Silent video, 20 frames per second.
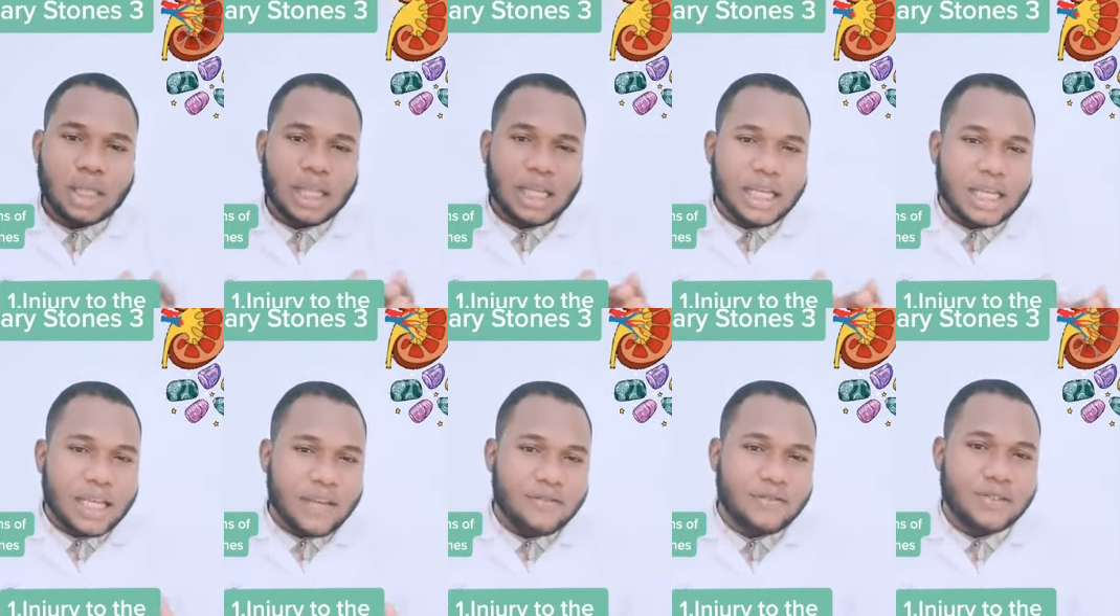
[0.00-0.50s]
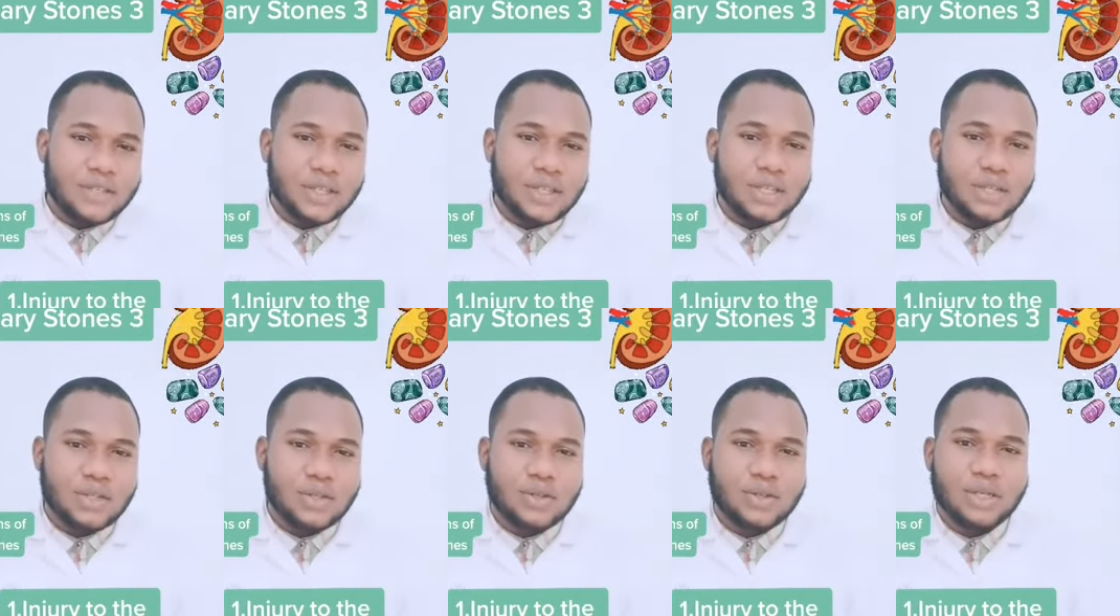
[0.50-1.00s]
it gives the
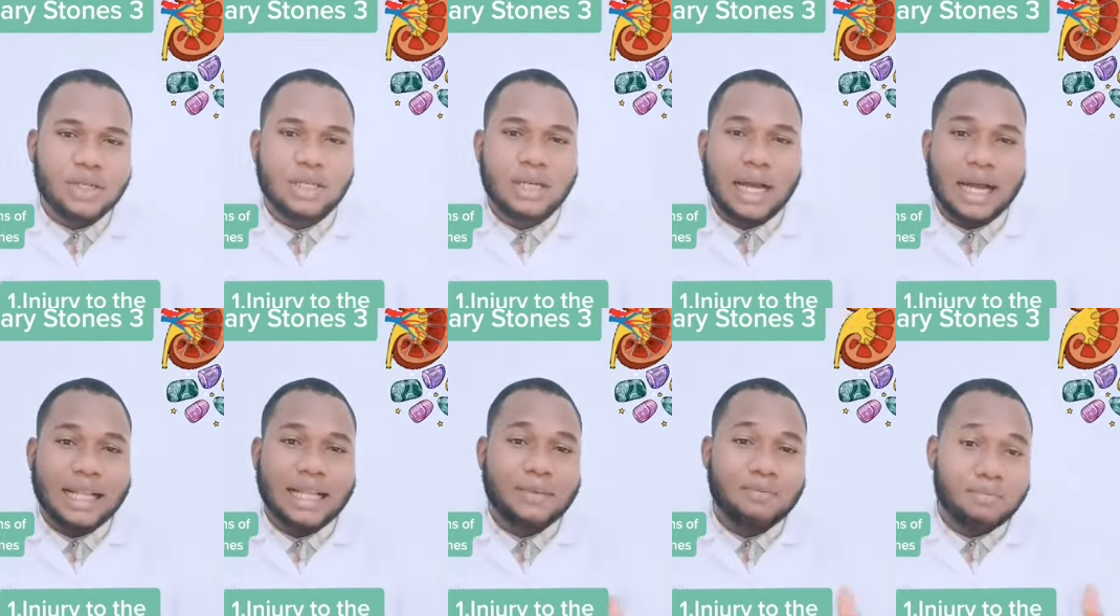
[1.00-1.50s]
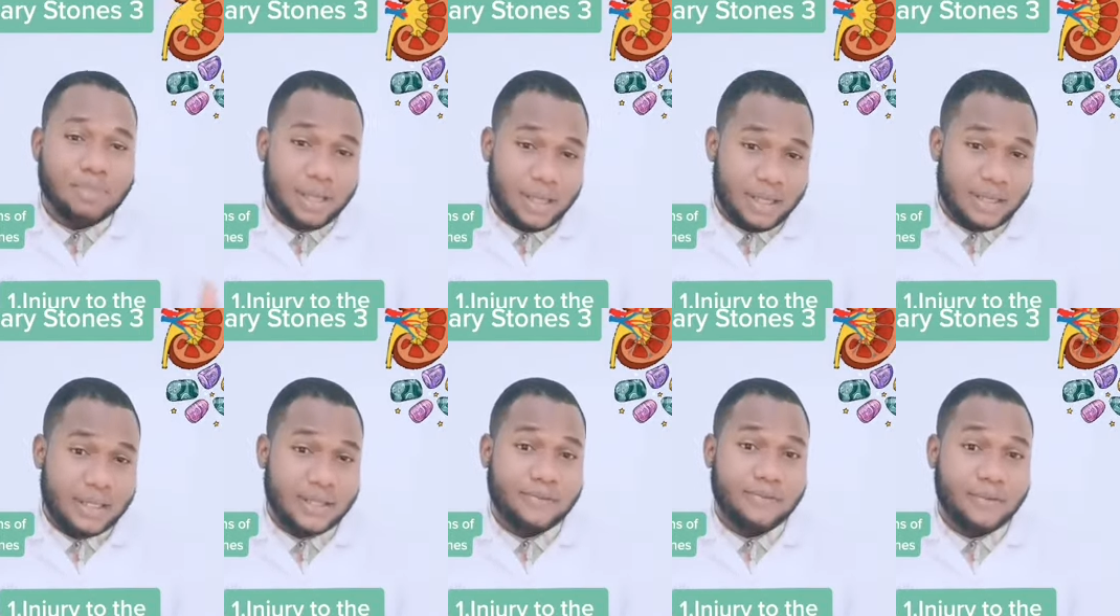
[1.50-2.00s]
injury and it
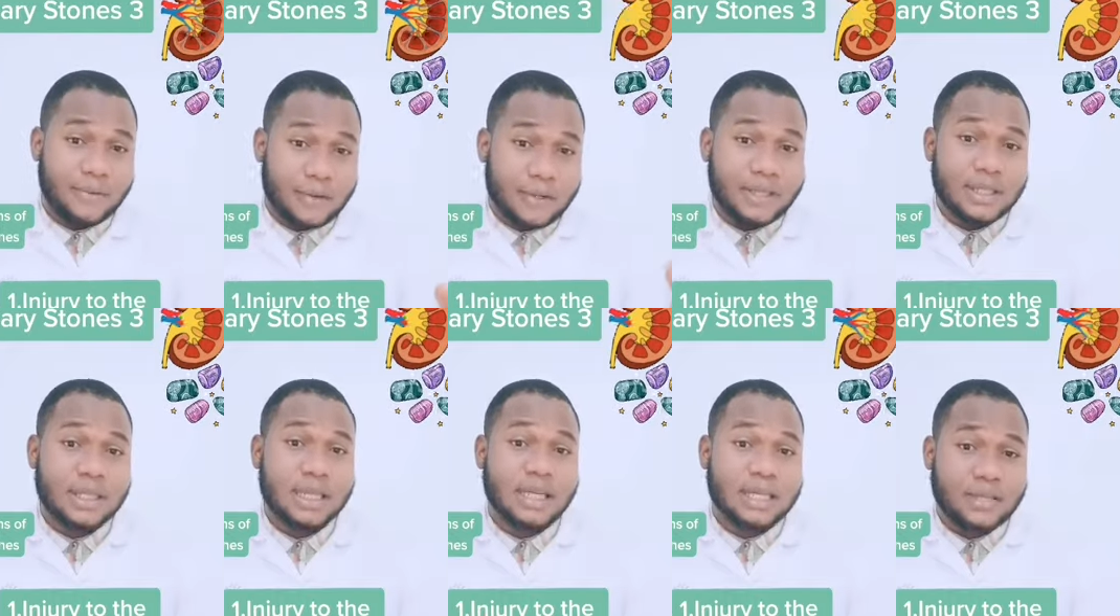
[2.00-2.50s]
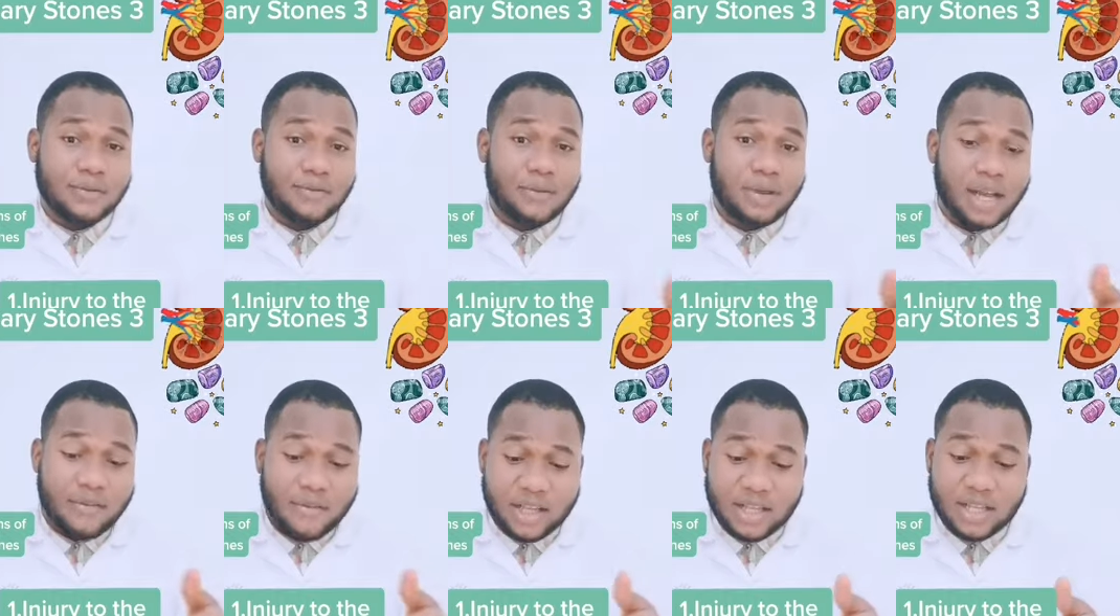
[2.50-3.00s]
bleeds. For instance, if you
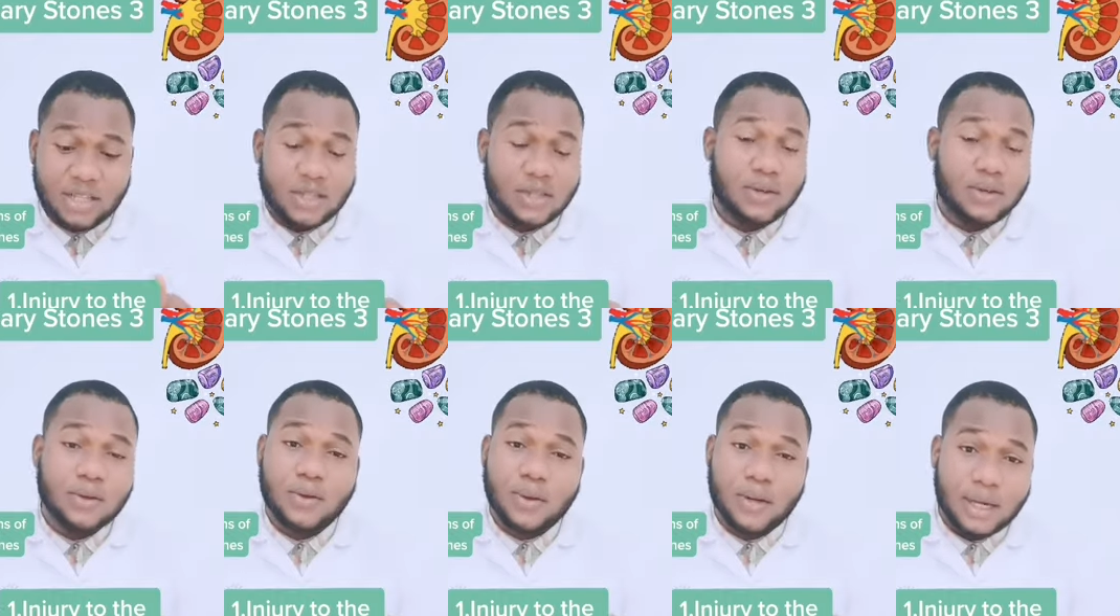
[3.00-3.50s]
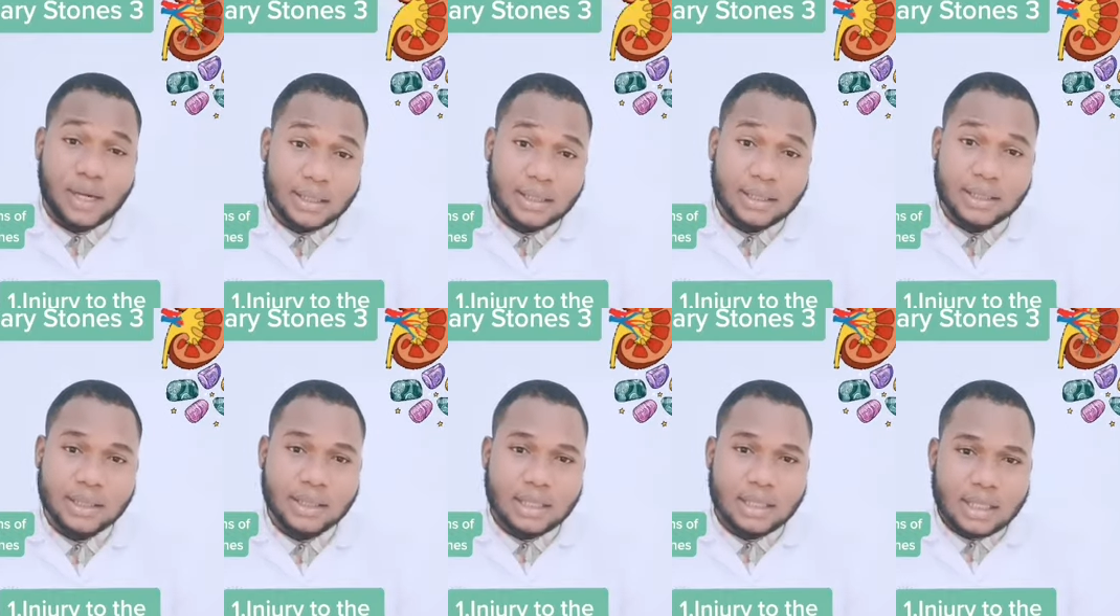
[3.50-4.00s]
have an injury on your
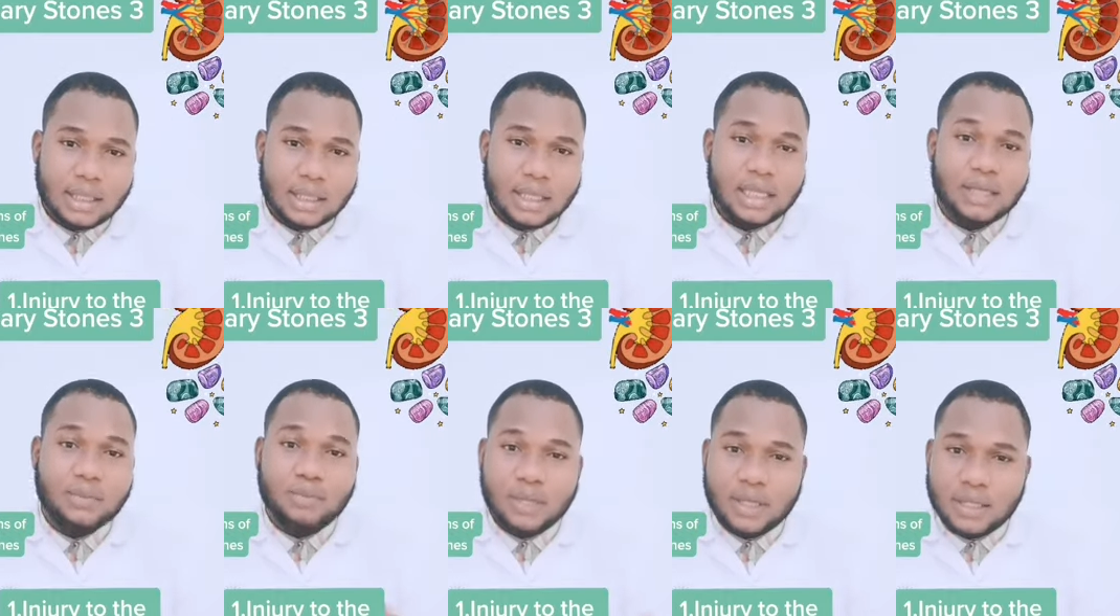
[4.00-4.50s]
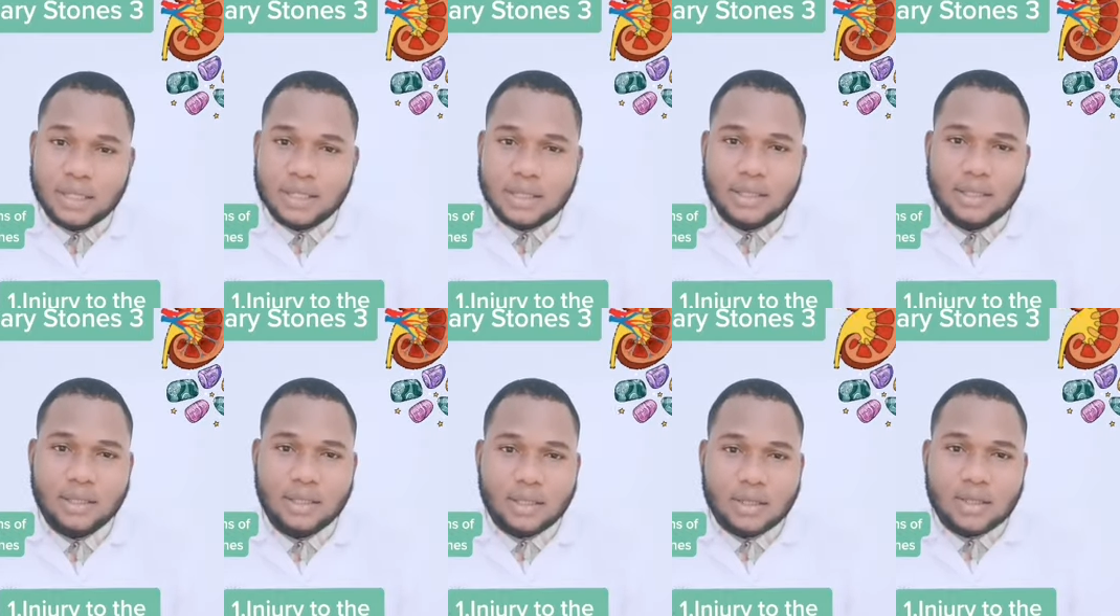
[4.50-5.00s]
hand, it
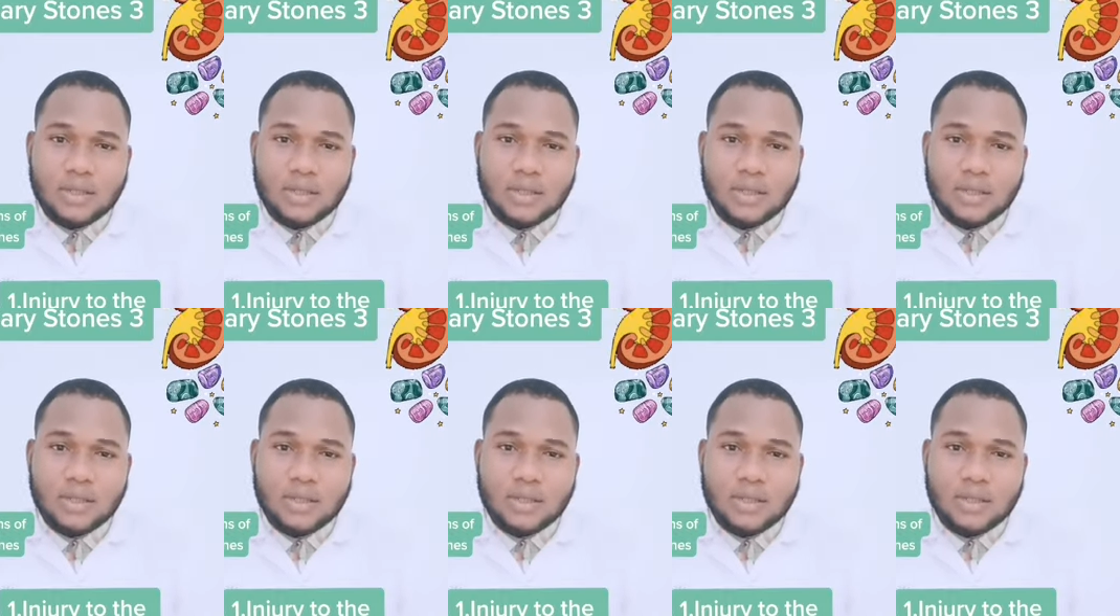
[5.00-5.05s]
bleeds.